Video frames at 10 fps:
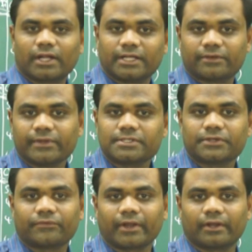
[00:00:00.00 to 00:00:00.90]
a
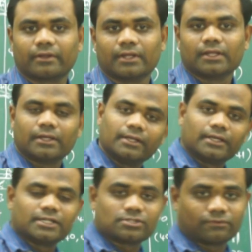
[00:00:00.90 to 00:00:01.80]
decreasing trend. In
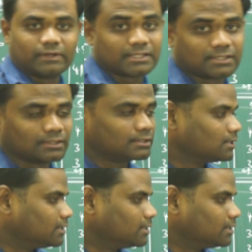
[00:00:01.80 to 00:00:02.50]
case of less than,